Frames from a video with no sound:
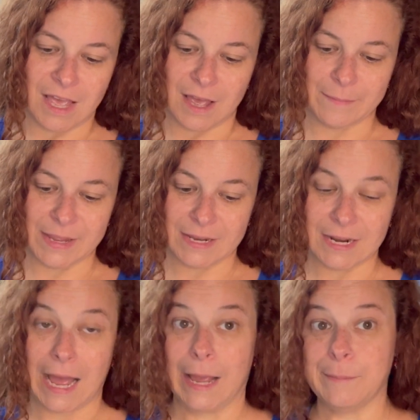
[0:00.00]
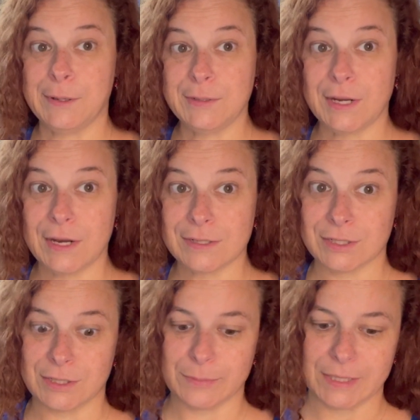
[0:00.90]
I mean, I'm no
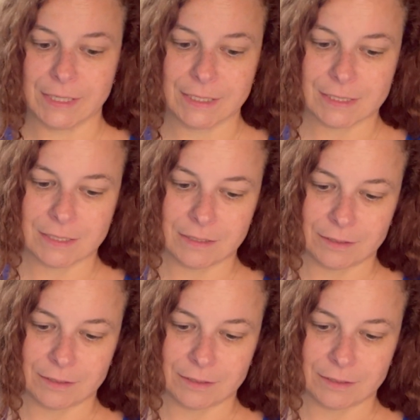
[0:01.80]
doctor, but